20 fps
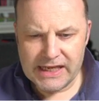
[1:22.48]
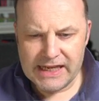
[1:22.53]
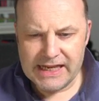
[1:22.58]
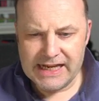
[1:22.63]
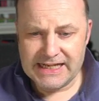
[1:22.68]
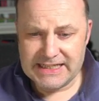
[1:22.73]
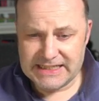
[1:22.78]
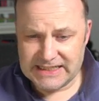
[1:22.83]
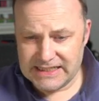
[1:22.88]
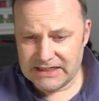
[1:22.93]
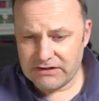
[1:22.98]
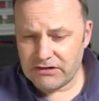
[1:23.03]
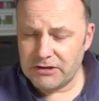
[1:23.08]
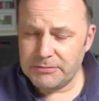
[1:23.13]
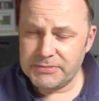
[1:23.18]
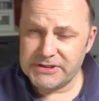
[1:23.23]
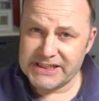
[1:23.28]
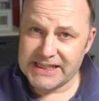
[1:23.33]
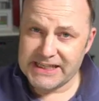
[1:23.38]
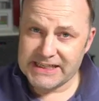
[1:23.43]
it's 0%
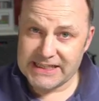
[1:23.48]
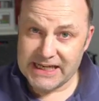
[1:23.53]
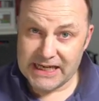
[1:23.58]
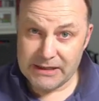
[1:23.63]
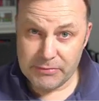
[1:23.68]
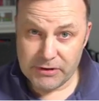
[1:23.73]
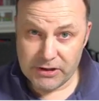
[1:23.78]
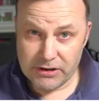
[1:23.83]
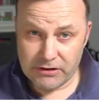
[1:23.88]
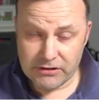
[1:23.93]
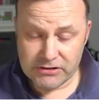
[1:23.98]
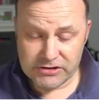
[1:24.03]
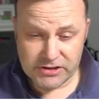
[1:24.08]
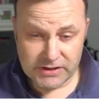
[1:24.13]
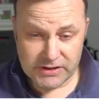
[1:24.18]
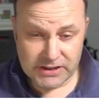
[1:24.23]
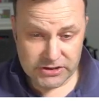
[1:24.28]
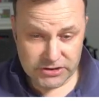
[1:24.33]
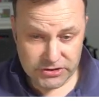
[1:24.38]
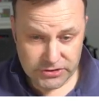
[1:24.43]
APR, so
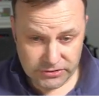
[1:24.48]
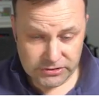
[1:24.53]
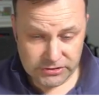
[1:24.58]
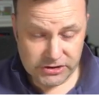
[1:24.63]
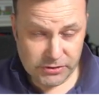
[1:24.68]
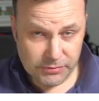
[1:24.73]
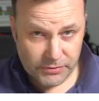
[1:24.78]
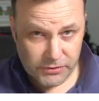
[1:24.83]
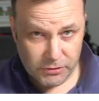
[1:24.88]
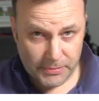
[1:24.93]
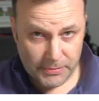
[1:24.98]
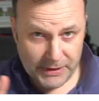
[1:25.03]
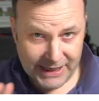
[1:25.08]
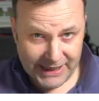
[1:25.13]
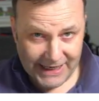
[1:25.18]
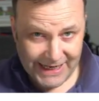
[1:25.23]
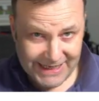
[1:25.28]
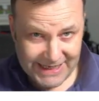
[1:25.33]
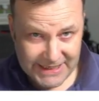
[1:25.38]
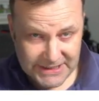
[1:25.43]
that's good, so we're not
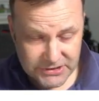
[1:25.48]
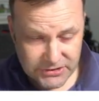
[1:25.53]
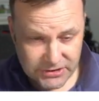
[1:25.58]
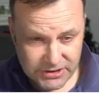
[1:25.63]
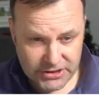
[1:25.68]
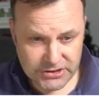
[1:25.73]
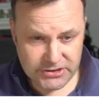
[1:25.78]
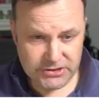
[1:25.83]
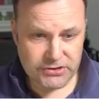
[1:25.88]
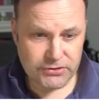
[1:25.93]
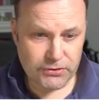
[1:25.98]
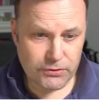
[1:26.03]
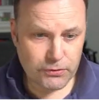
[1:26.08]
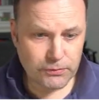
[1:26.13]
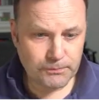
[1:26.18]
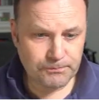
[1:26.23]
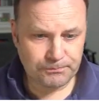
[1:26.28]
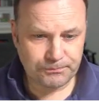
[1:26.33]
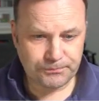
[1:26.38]
paying any interest at all.